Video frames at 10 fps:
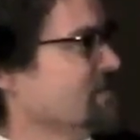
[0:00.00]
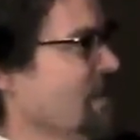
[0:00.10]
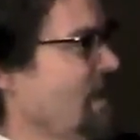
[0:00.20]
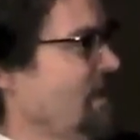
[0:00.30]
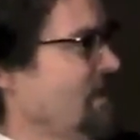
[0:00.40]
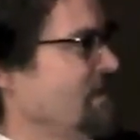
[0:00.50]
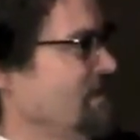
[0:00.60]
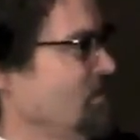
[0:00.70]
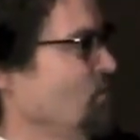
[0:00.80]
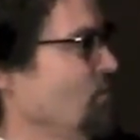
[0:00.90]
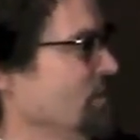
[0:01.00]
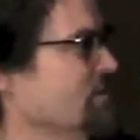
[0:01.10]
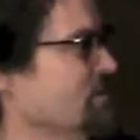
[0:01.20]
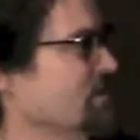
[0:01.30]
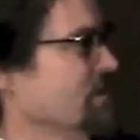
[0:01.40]
They say, you know,
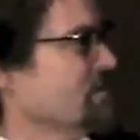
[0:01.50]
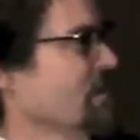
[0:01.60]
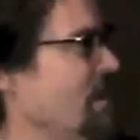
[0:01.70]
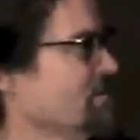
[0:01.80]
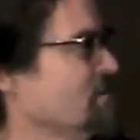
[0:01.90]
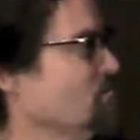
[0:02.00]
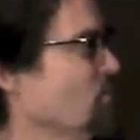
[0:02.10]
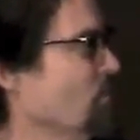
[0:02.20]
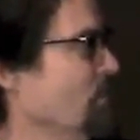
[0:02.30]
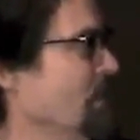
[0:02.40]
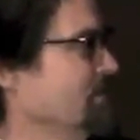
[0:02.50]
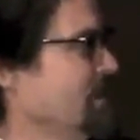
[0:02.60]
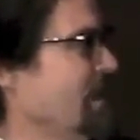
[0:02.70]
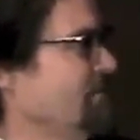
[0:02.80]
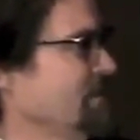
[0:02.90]
it's an
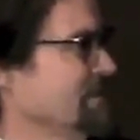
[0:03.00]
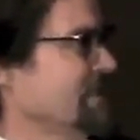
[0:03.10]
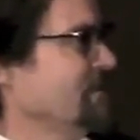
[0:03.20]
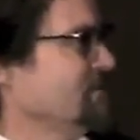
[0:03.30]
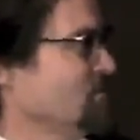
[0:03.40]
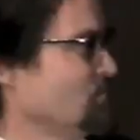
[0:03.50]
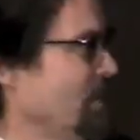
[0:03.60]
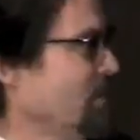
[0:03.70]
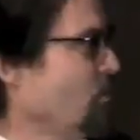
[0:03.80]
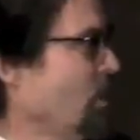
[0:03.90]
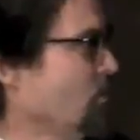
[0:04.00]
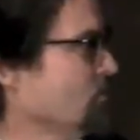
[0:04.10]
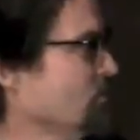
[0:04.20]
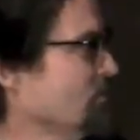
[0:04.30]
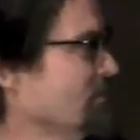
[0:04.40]
oxymoron to have an intelligent radio
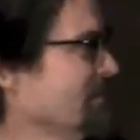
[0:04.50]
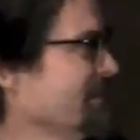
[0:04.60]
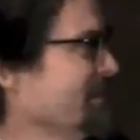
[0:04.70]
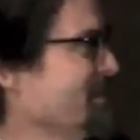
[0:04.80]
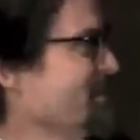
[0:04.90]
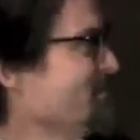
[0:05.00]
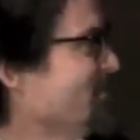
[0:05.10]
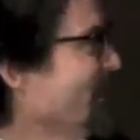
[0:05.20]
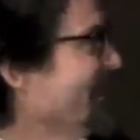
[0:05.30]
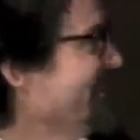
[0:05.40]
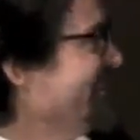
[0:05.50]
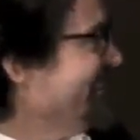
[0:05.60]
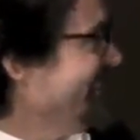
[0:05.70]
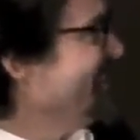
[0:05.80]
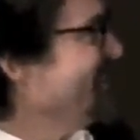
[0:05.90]
host.
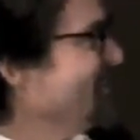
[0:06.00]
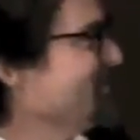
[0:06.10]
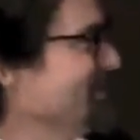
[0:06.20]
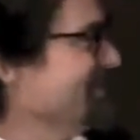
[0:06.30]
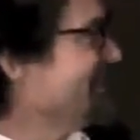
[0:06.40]
But he